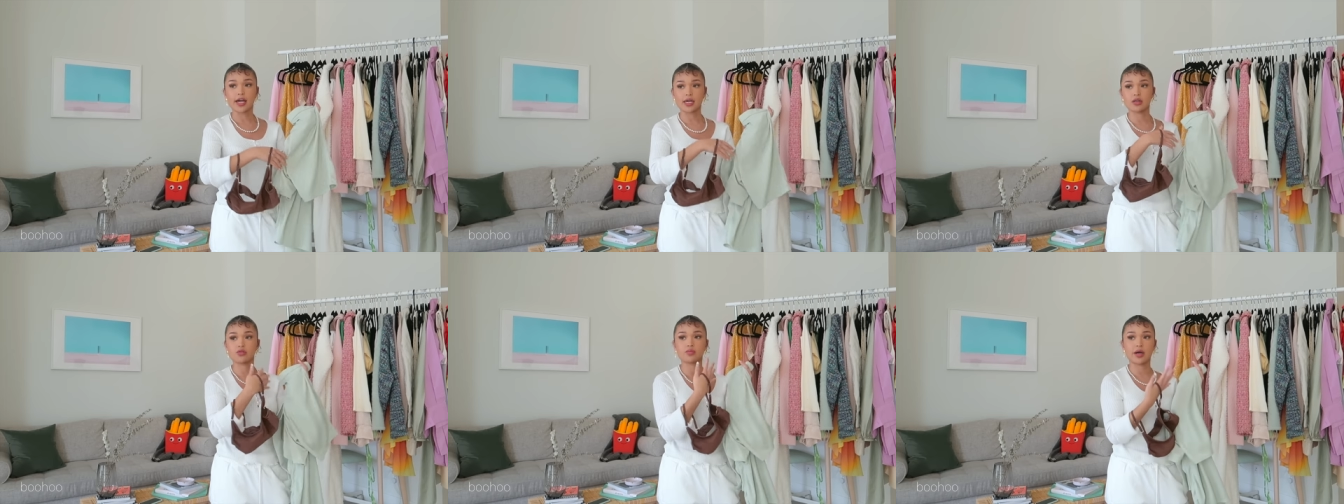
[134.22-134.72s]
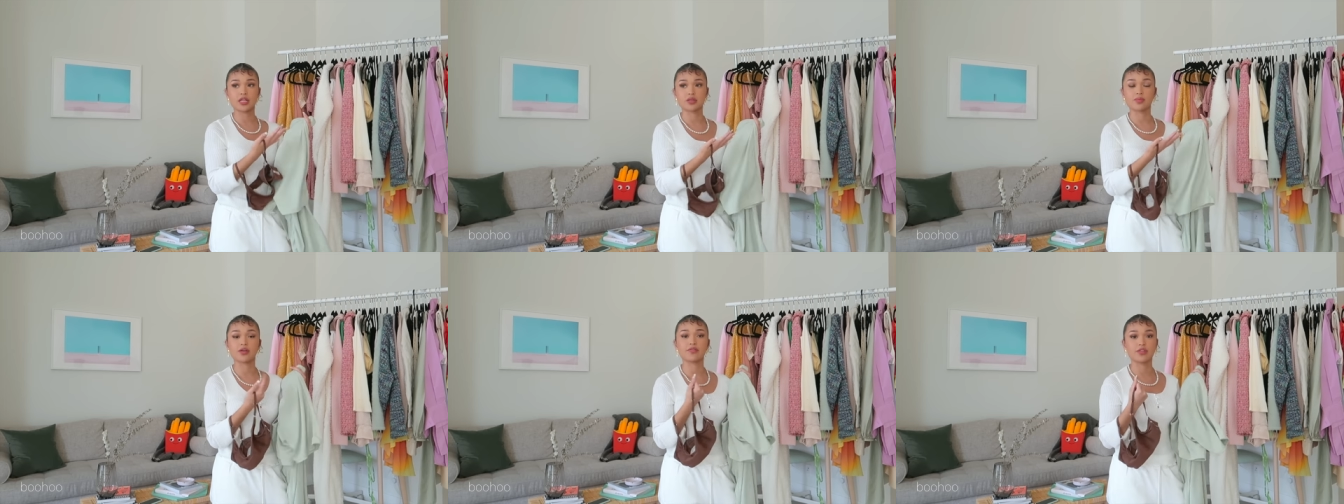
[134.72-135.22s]
It kind of
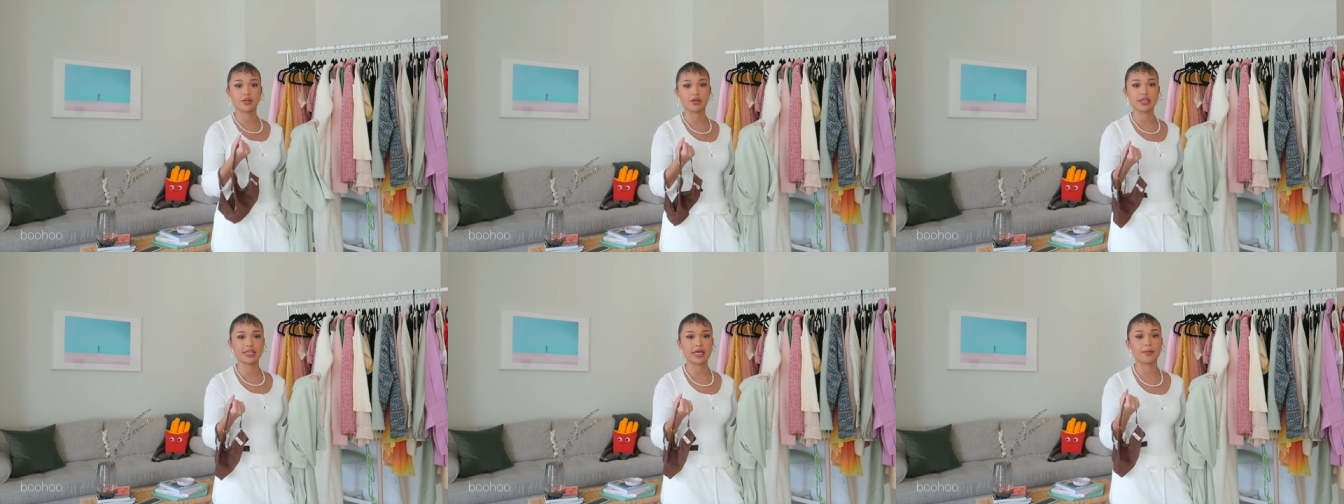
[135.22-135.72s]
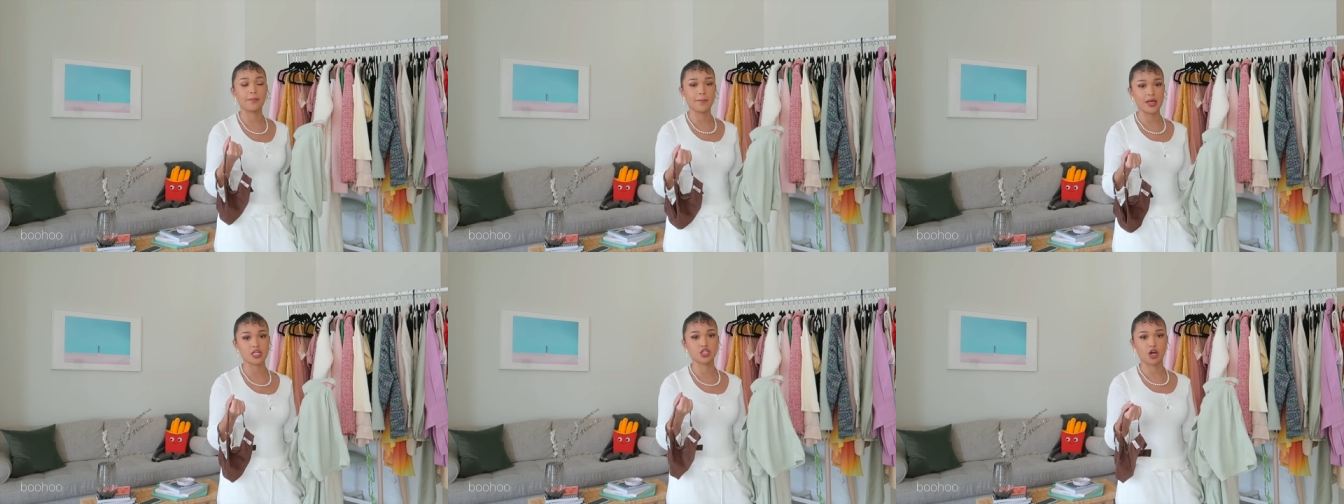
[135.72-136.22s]
reminds me of literally like the
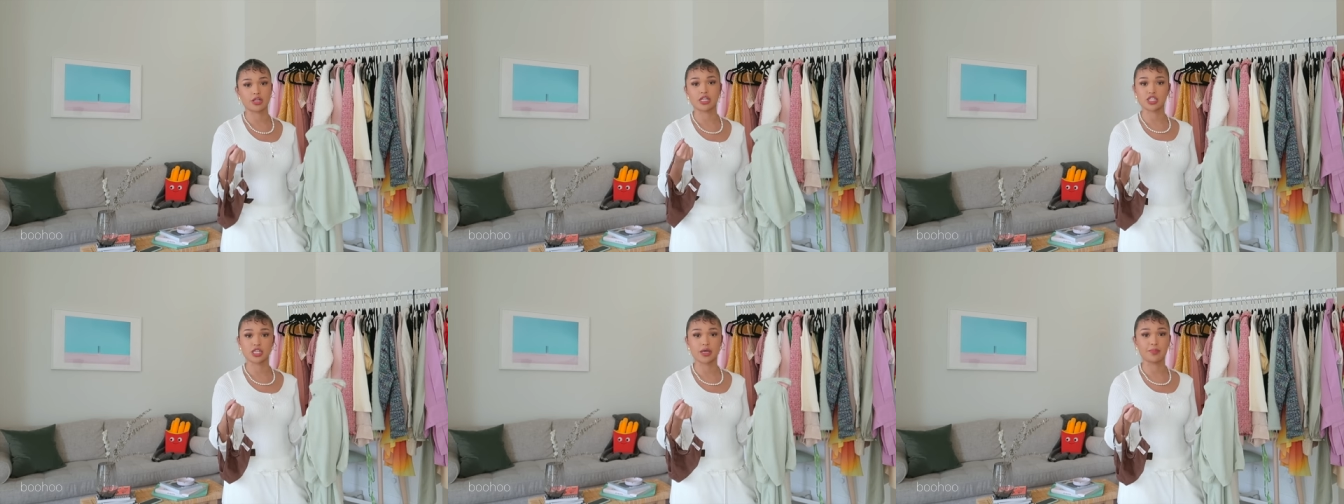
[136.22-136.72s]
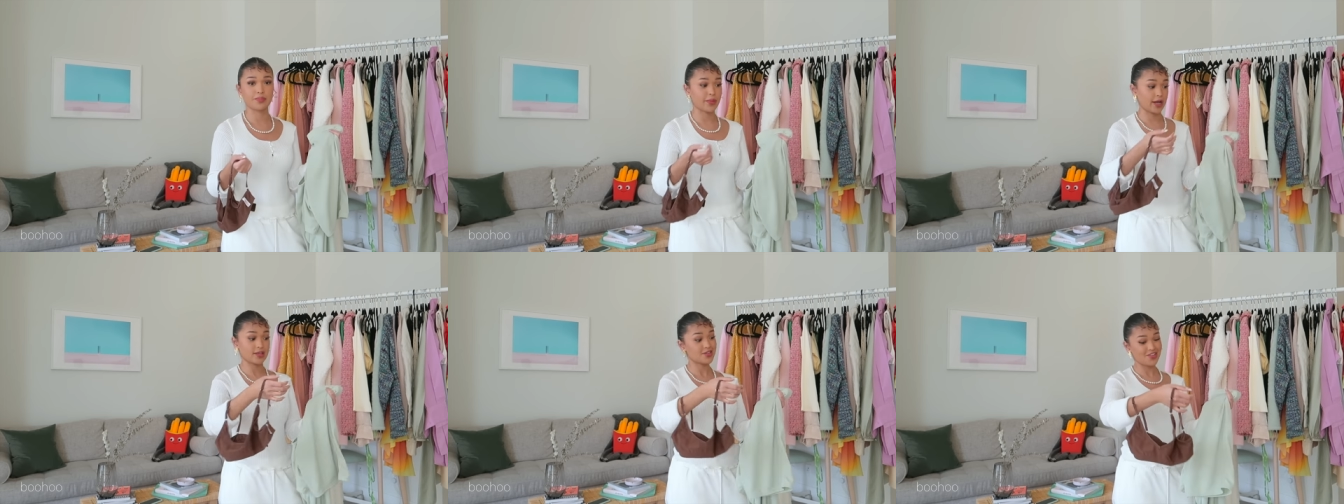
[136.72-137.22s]
mint chocolate chip
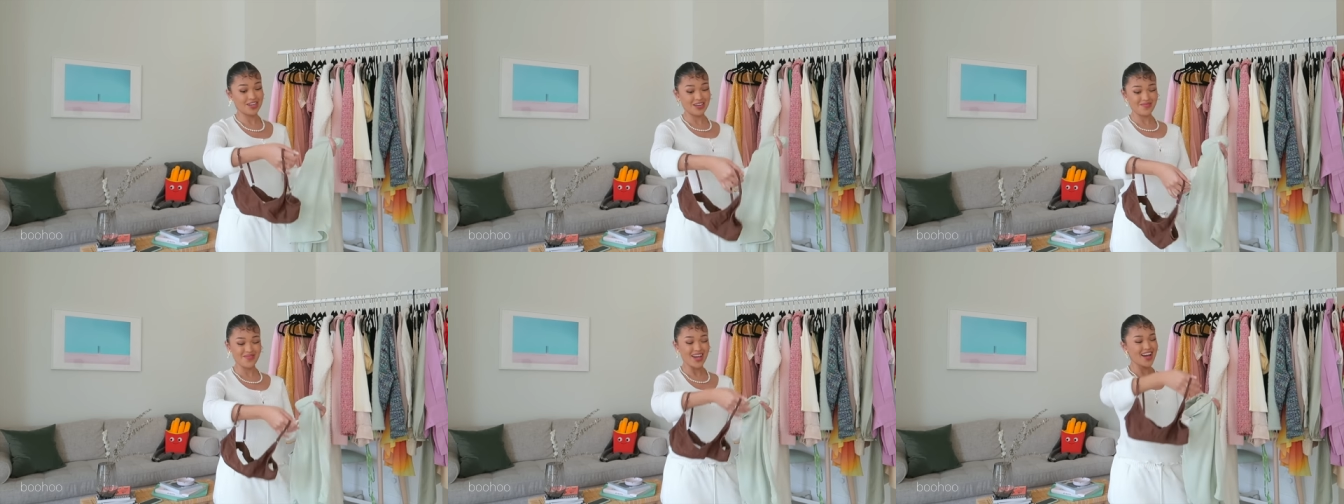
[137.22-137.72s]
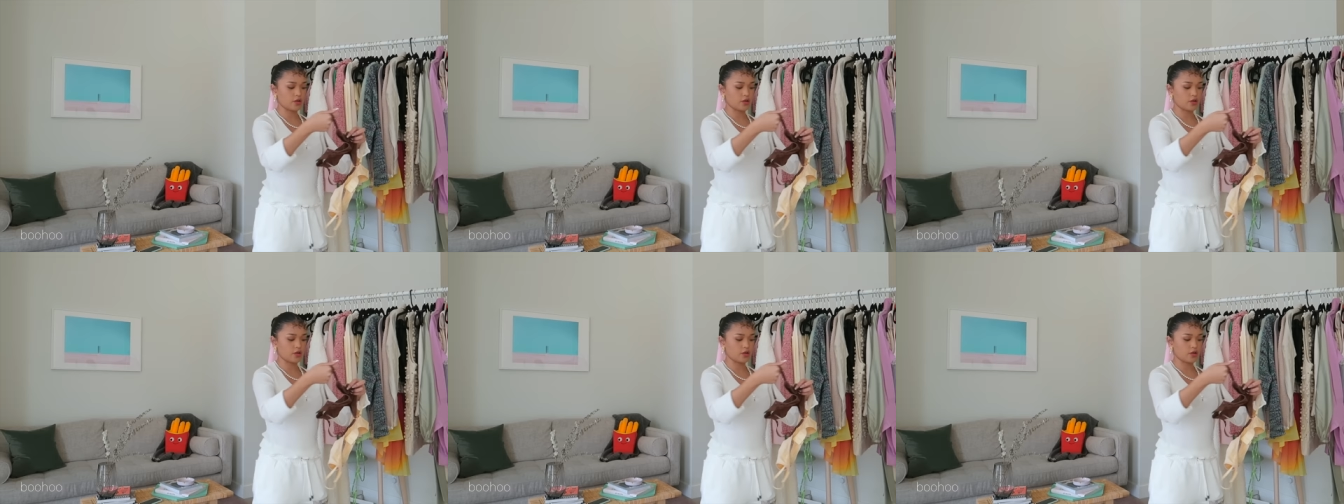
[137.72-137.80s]
ice cream.